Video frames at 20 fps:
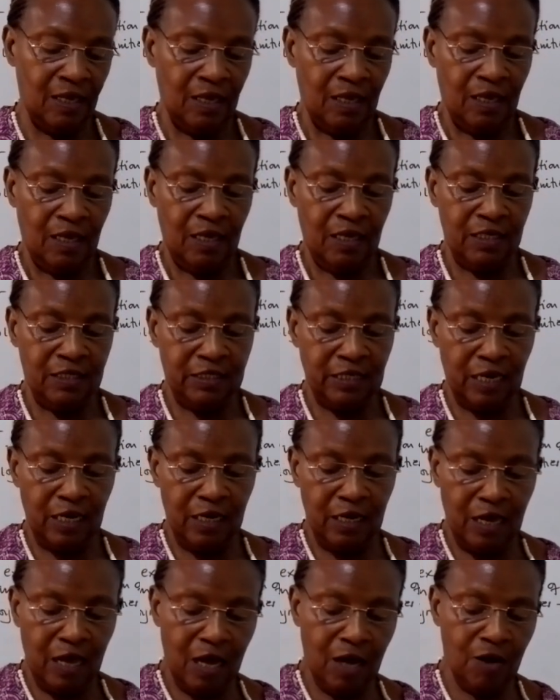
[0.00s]
It
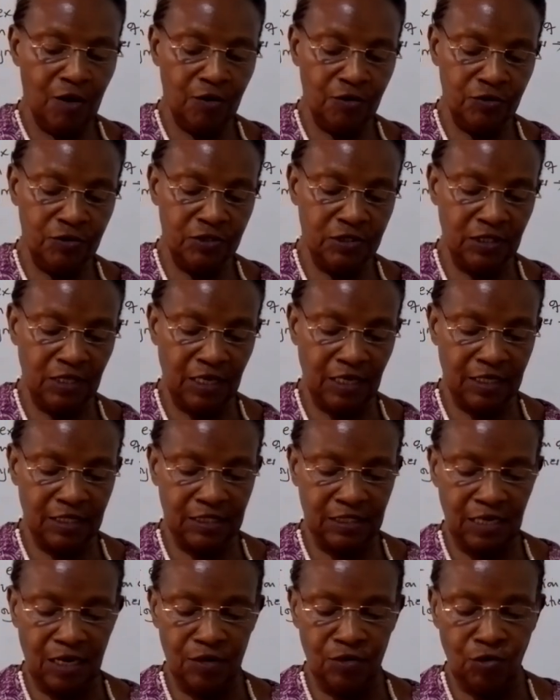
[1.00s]
allows
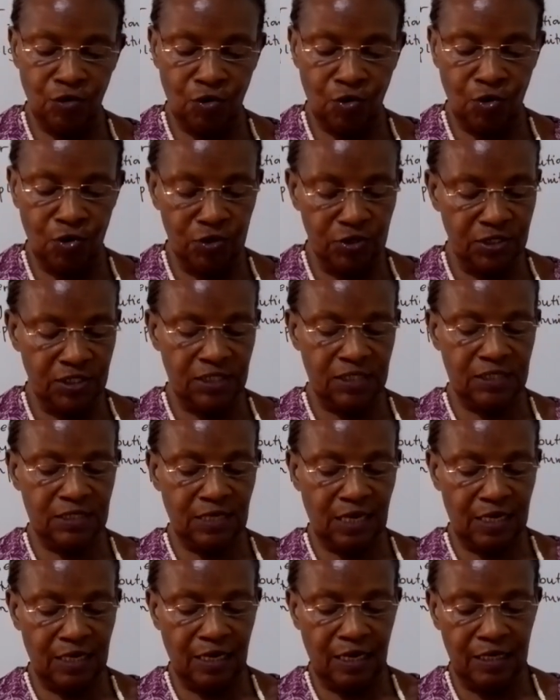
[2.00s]
external costs
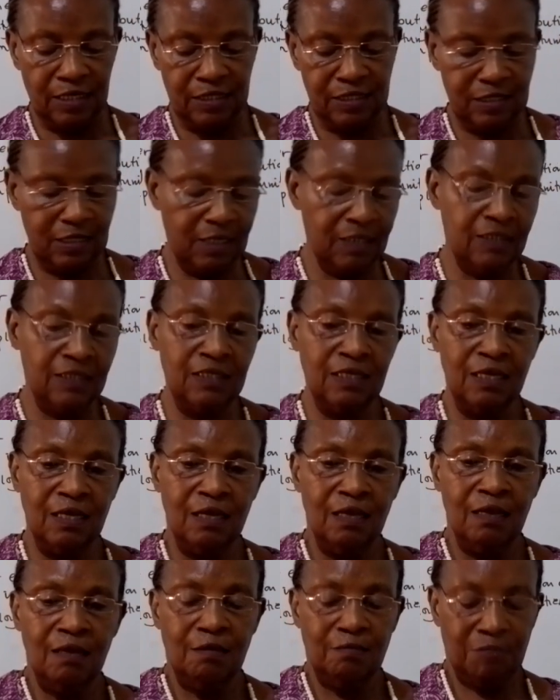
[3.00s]
analysis,
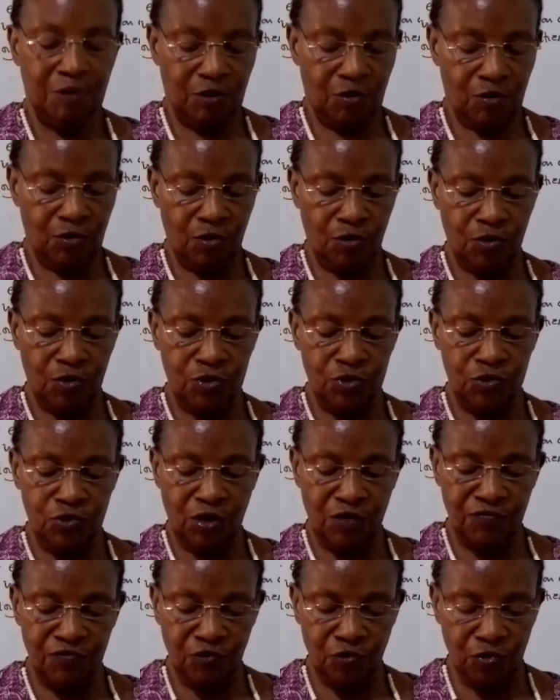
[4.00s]
because you have
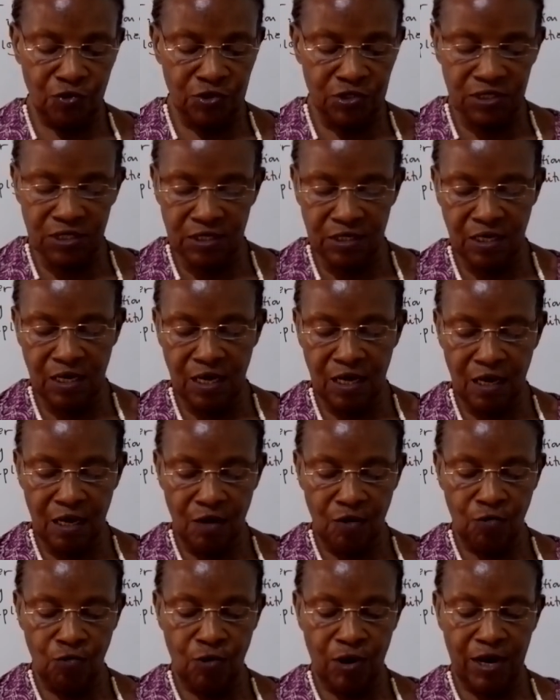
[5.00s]
to consider
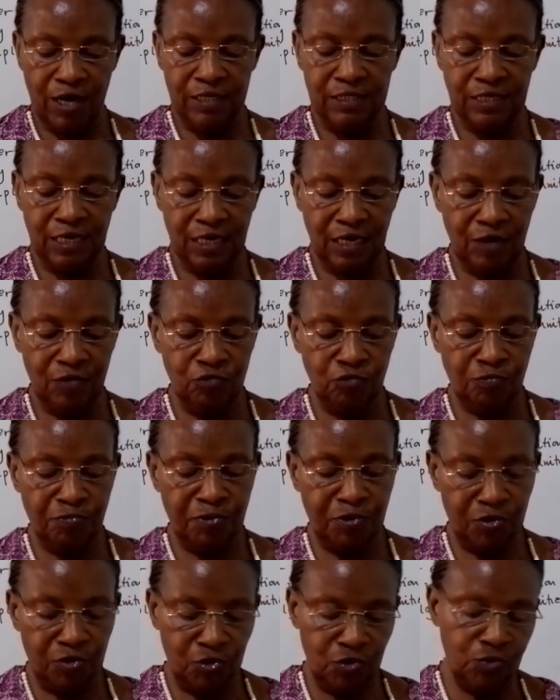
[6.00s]
what and how to
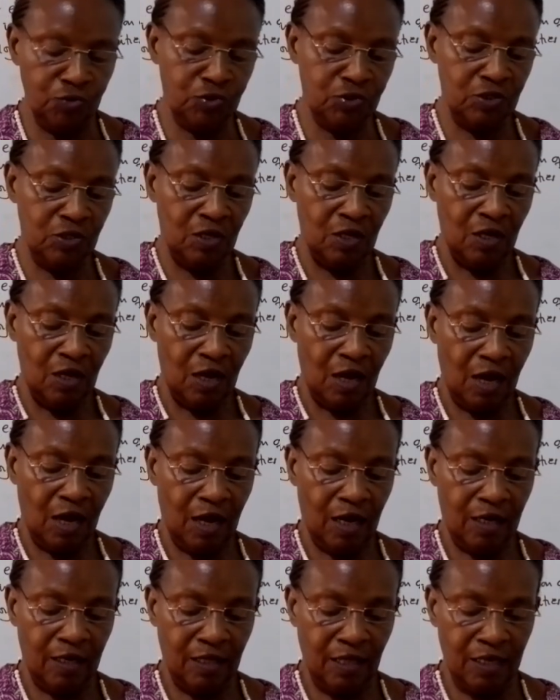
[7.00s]
produce, and
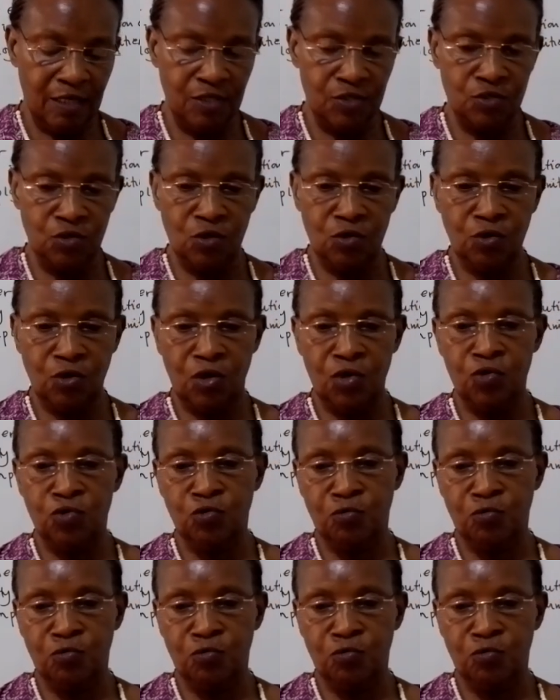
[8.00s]
that is not going to